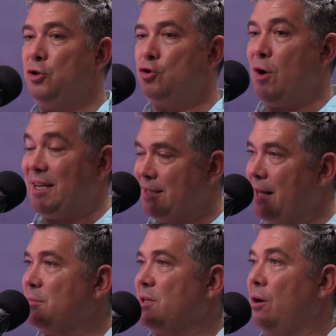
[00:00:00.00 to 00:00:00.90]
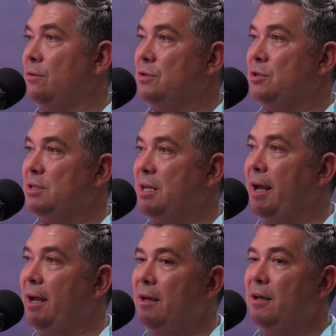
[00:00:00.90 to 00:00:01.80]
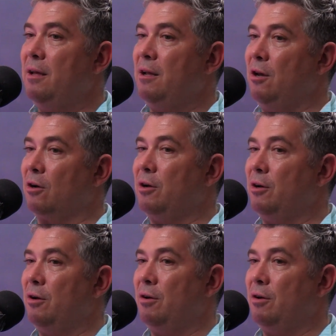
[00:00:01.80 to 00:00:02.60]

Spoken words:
trust themselves, to say, look,